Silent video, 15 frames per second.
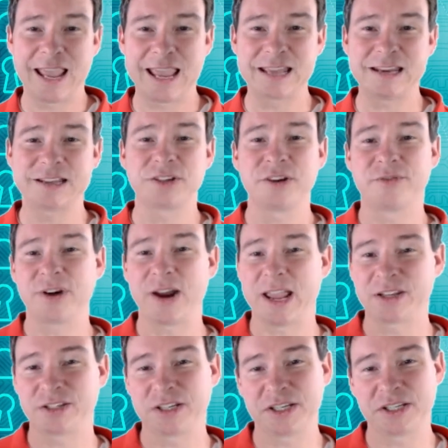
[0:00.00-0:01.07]
and it's over
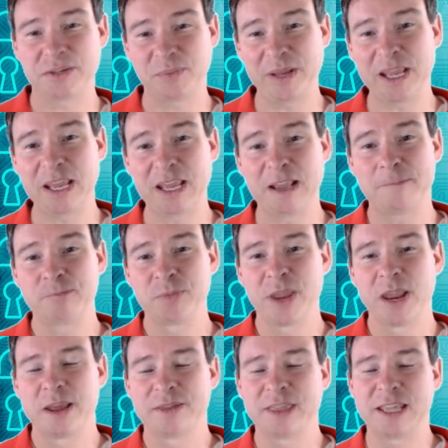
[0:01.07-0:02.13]
HTTP,
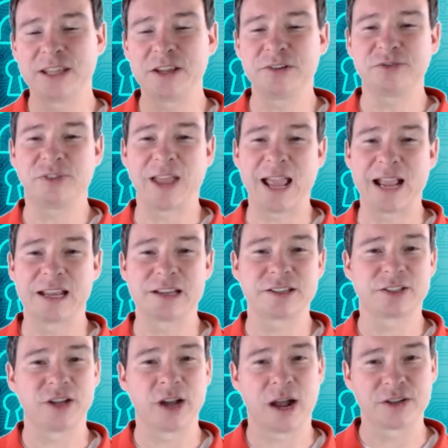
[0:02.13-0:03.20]
then they'll flag it
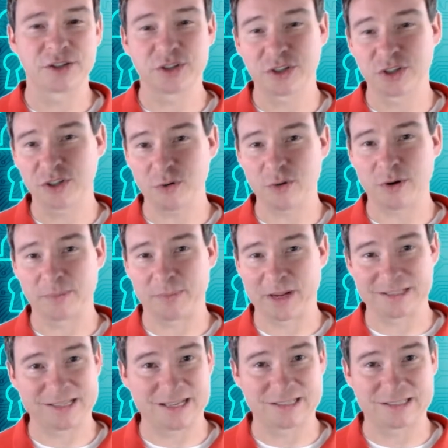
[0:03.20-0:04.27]
as not secure
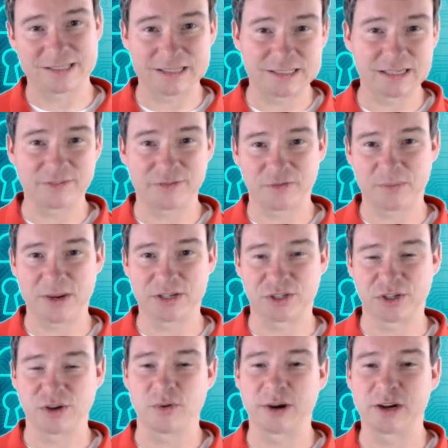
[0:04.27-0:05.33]
because that's sensitive
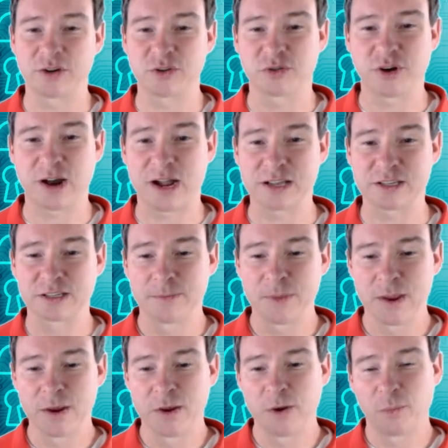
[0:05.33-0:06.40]
information going across.
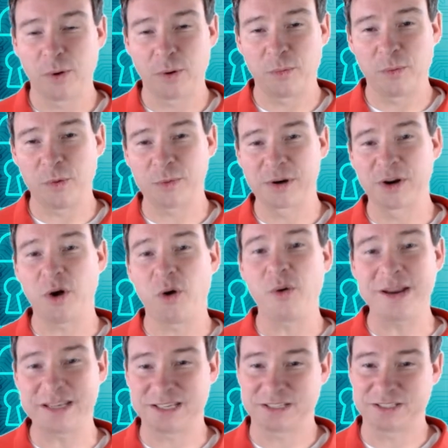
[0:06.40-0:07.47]
Well, what we're
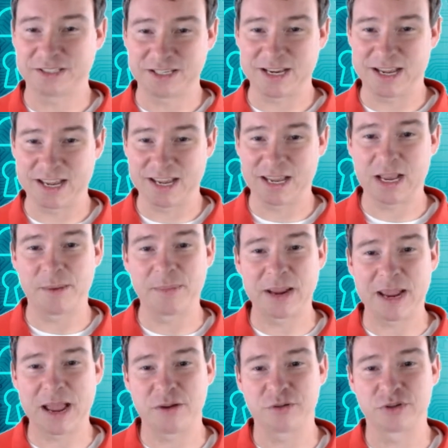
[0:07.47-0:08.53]
going to see
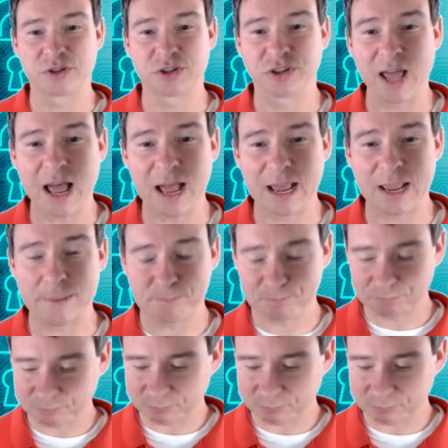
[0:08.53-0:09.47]
coming out in July